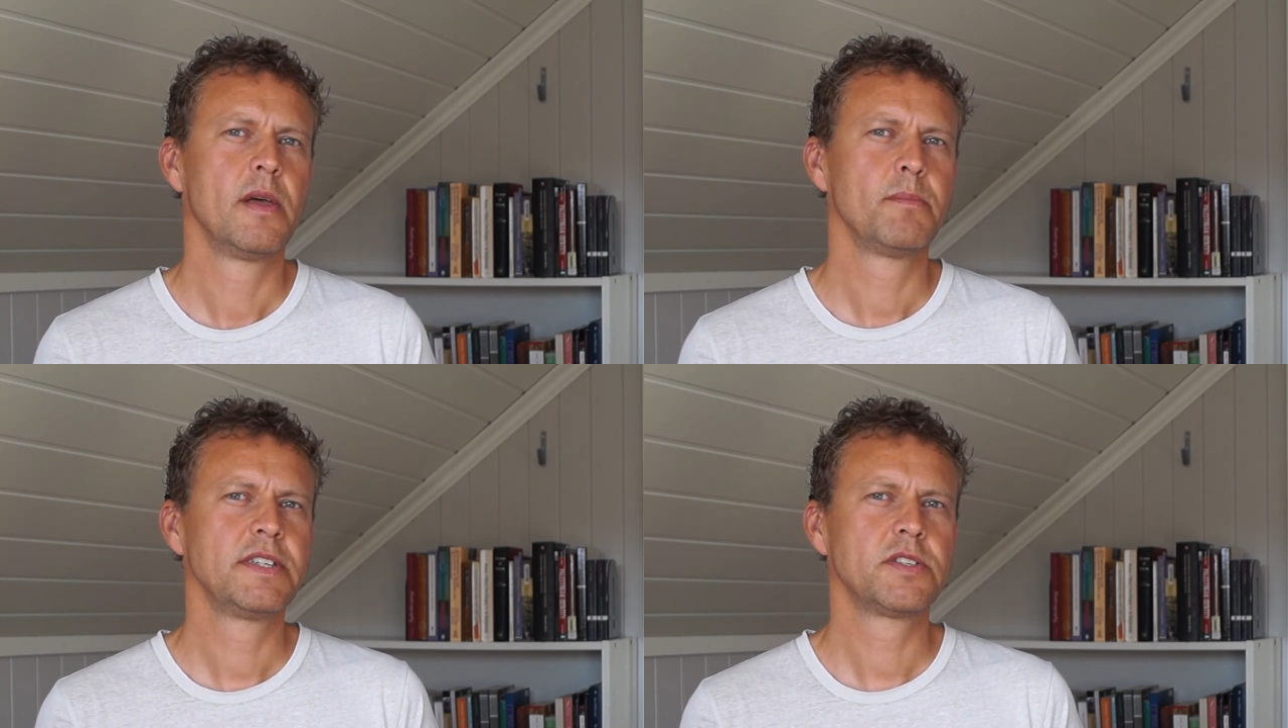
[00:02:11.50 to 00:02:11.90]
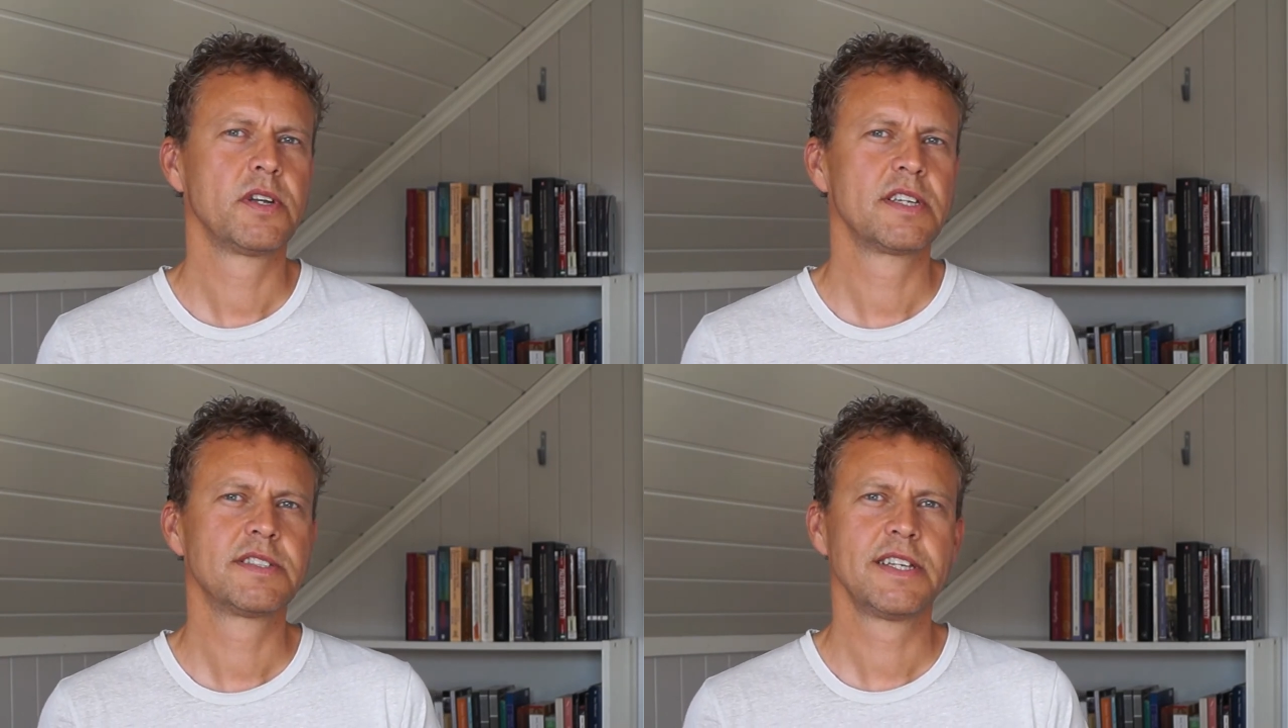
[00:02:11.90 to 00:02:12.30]
Based on
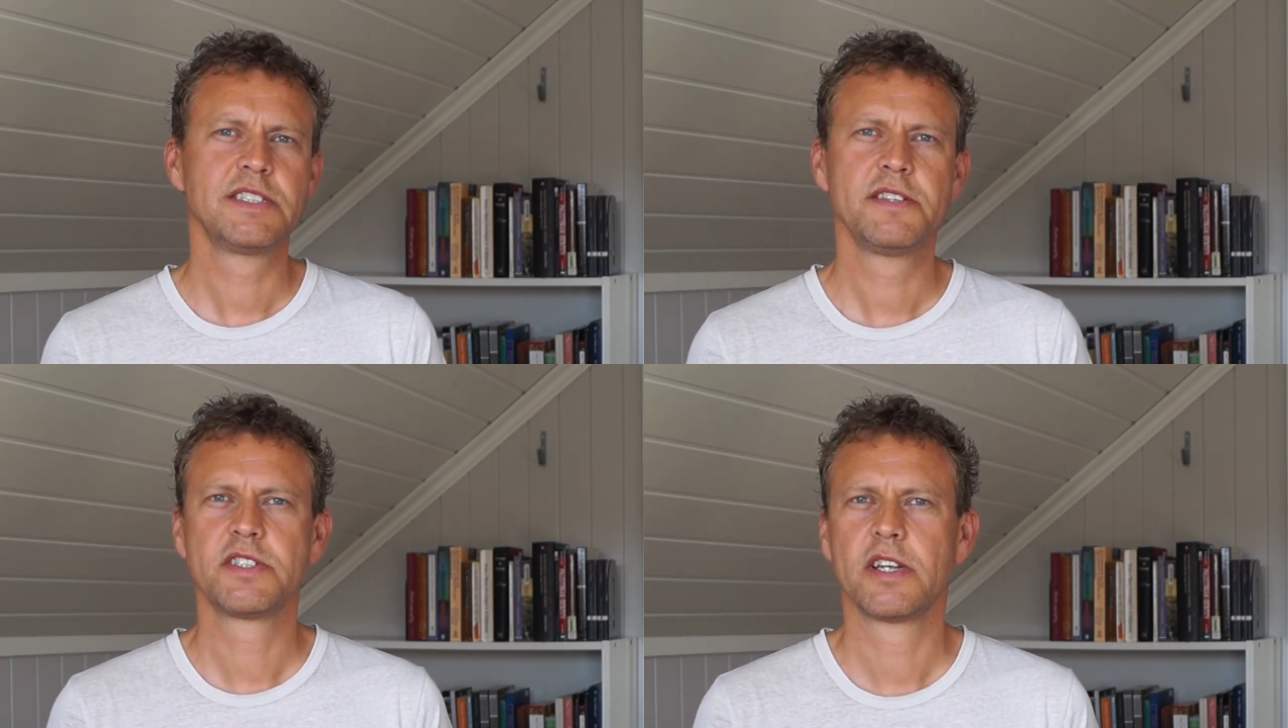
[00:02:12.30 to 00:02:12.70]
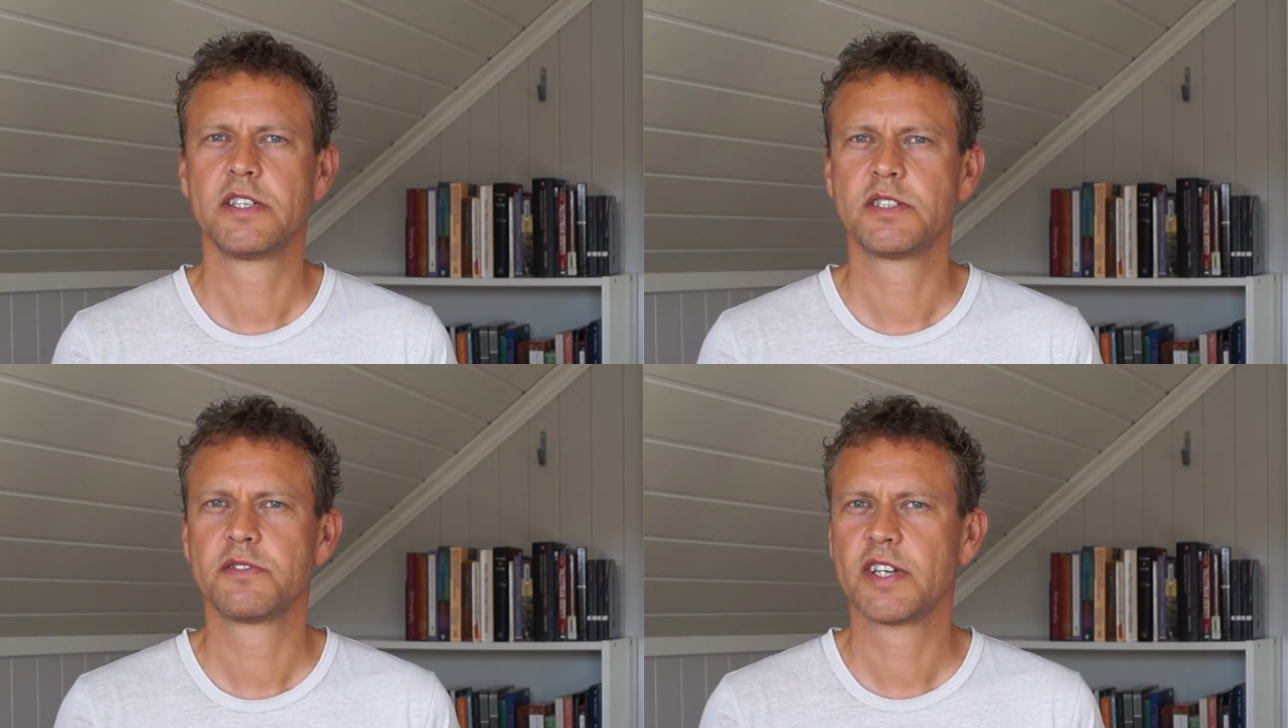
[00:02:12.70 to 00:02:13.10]
extensive
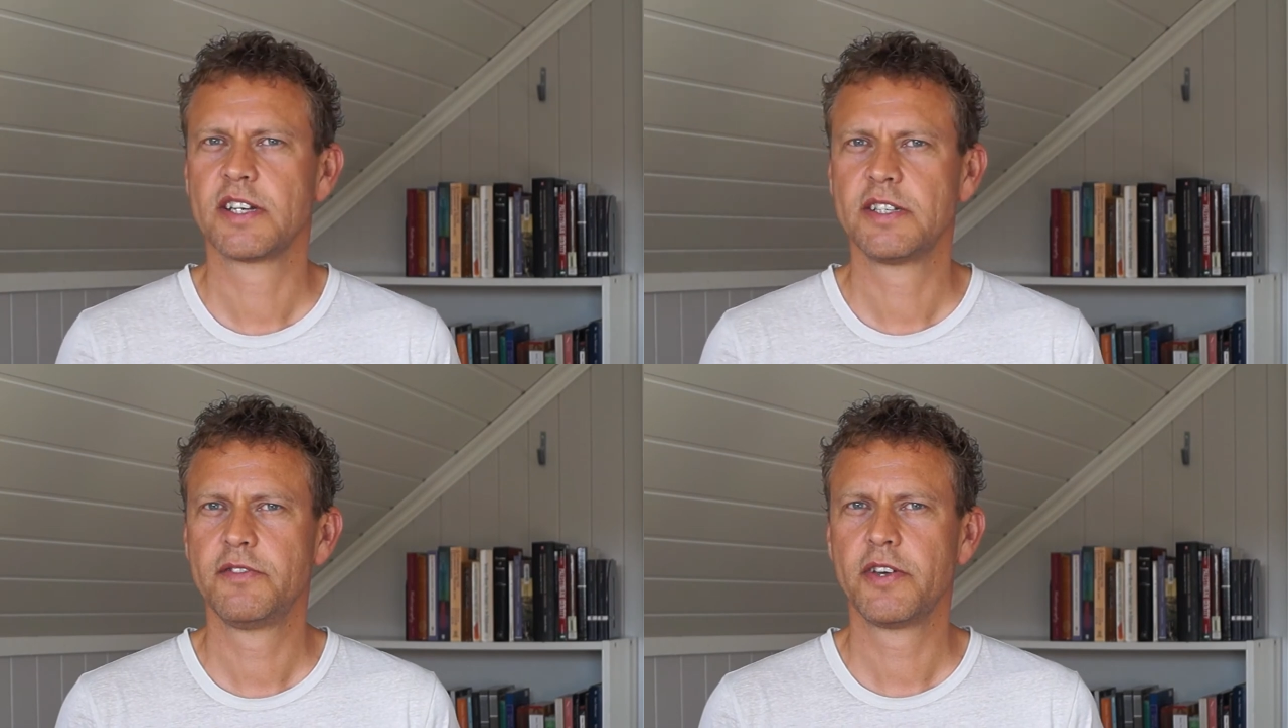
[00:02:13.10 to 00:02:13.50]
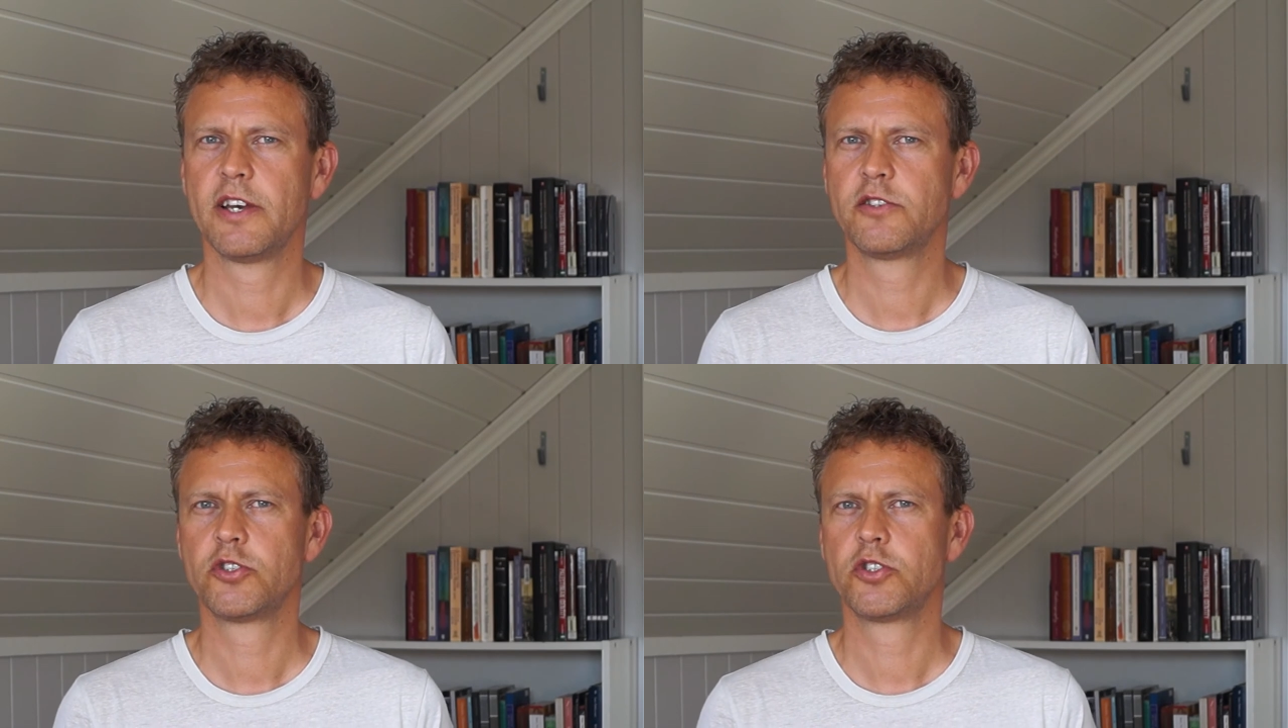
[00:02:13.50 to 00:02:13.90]
studies of scientific
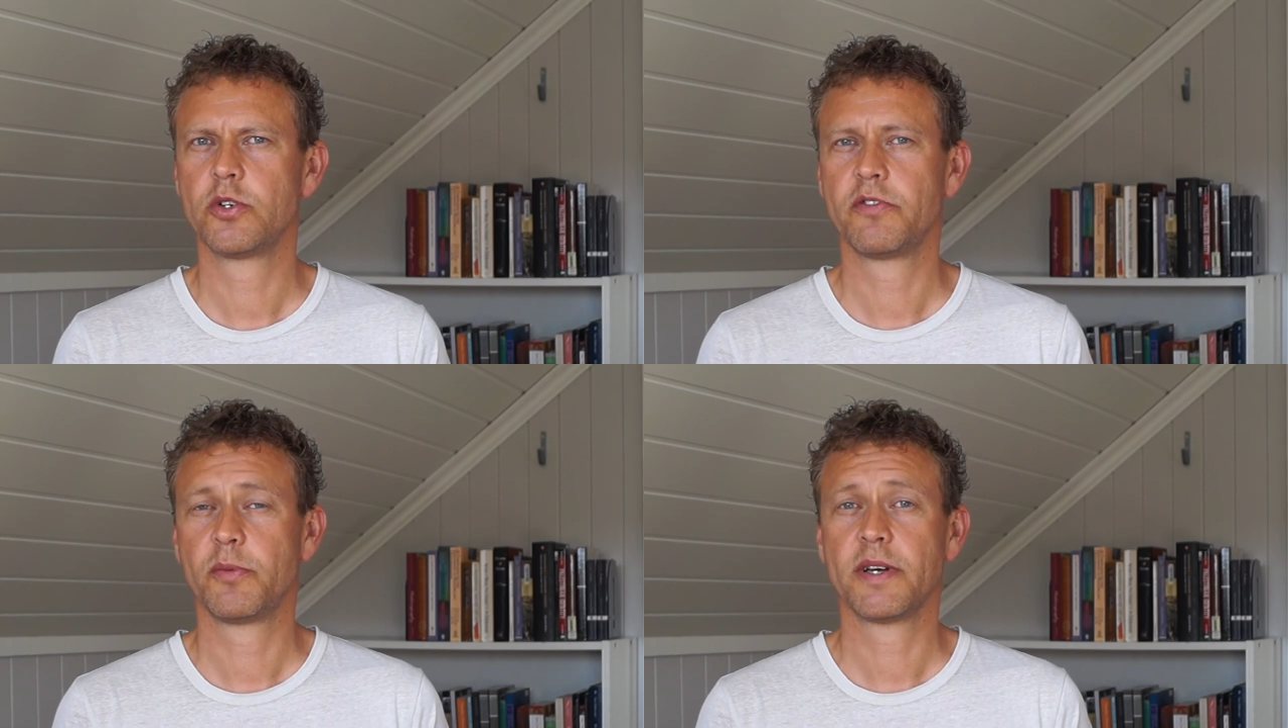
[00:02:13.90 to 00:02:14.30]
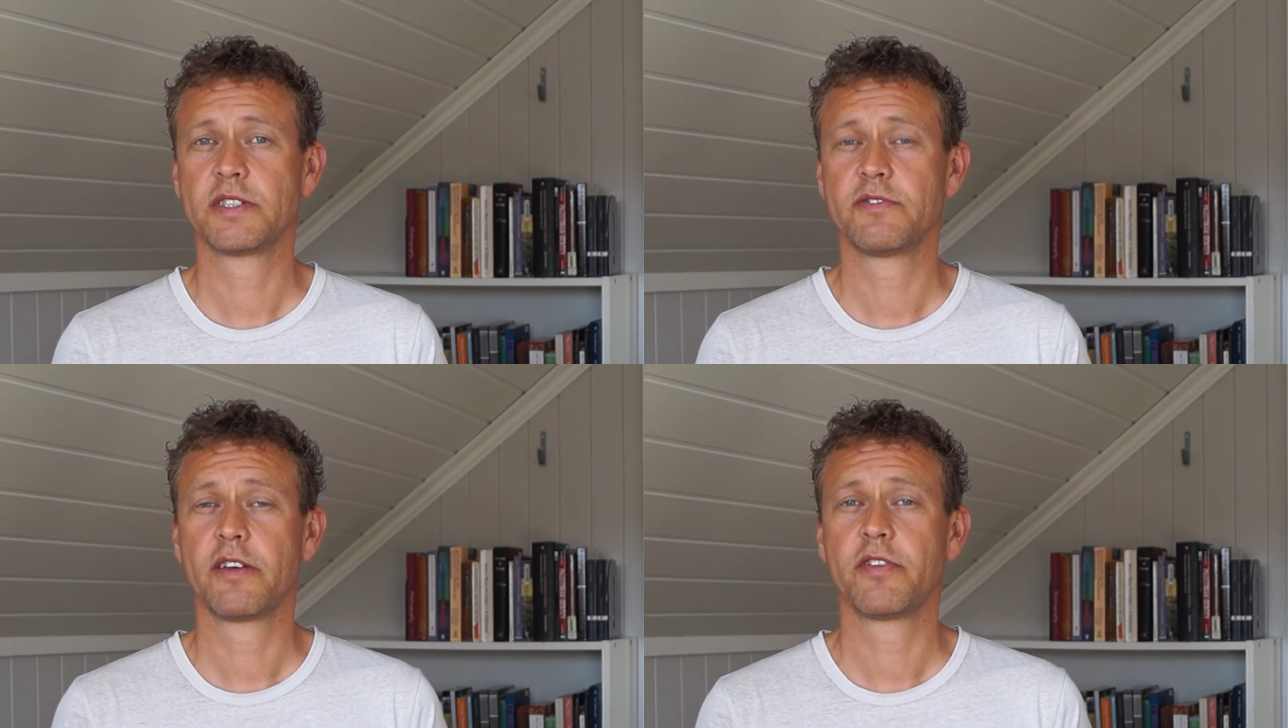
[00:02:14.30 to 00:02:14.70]
literature of the
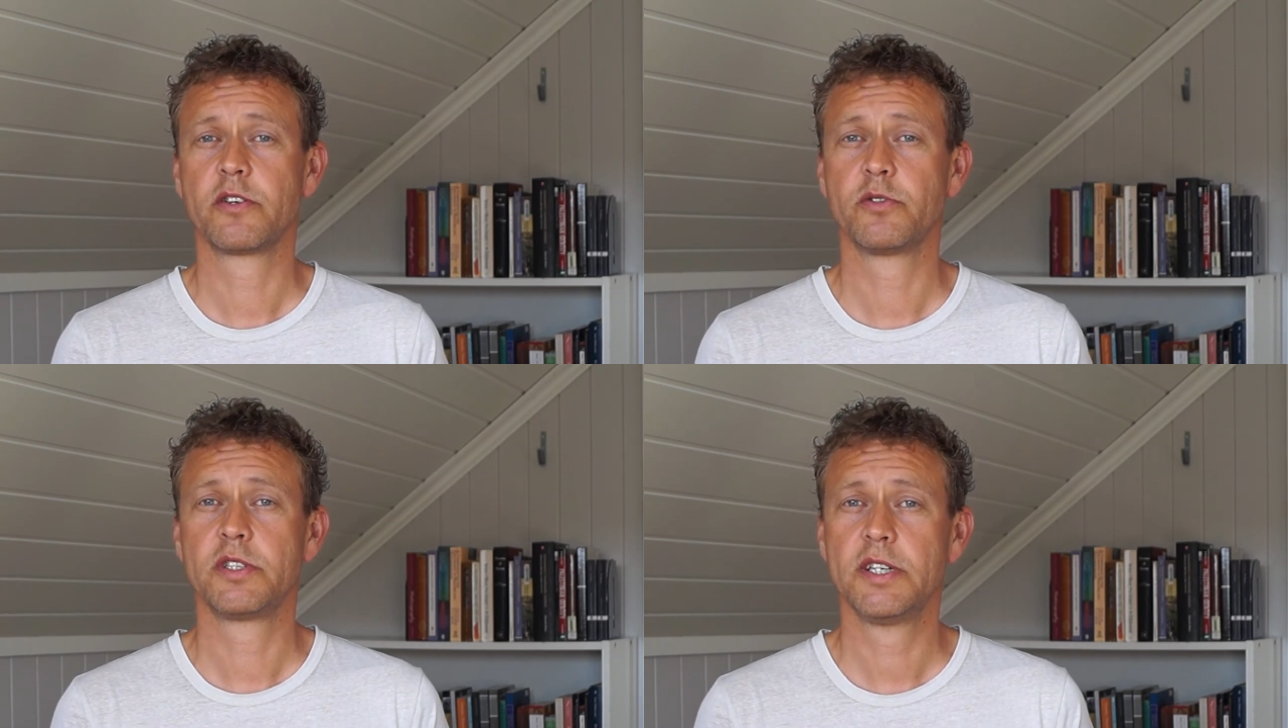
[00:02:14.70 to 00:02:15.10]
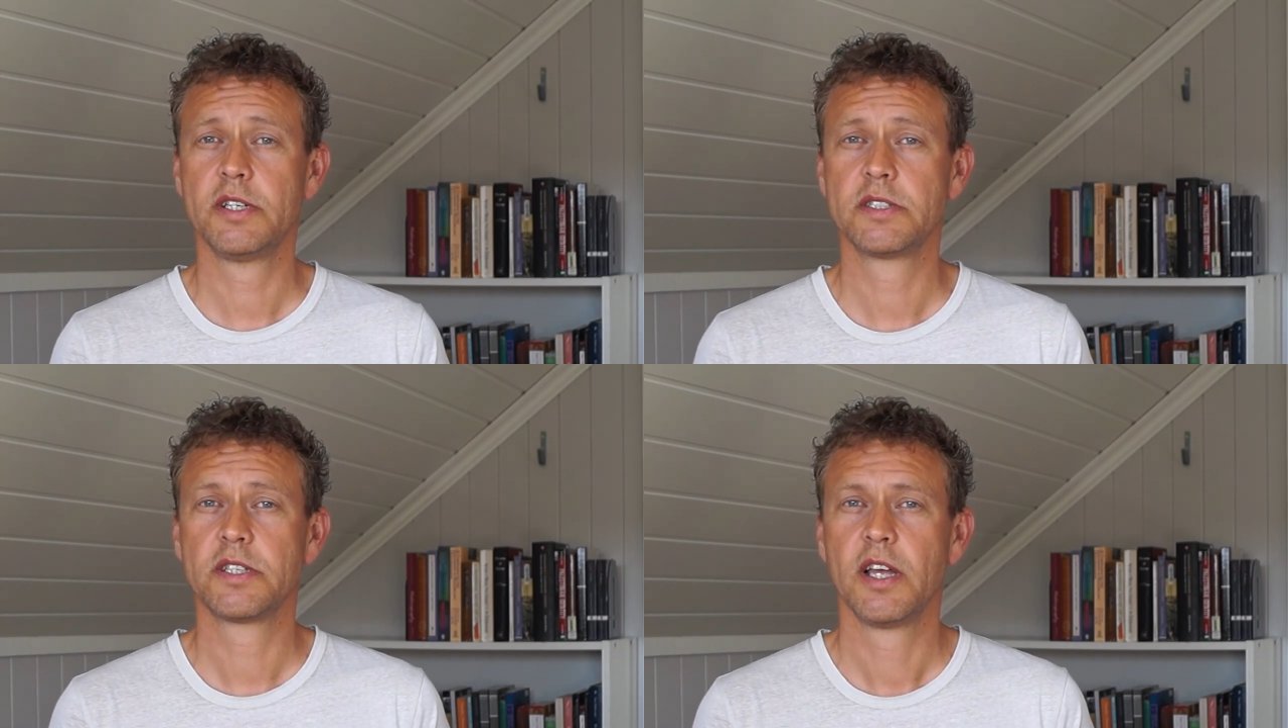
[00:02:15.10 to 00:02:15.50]
past 500
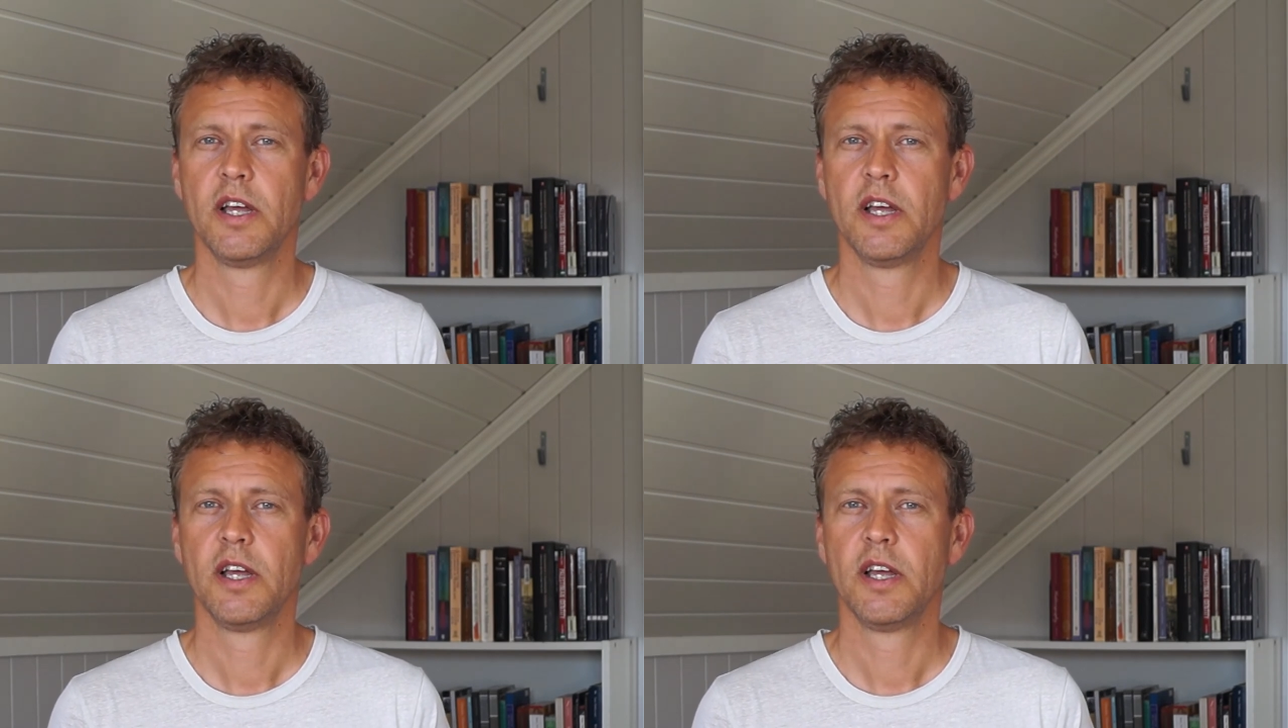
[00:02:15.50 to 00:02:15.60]
years,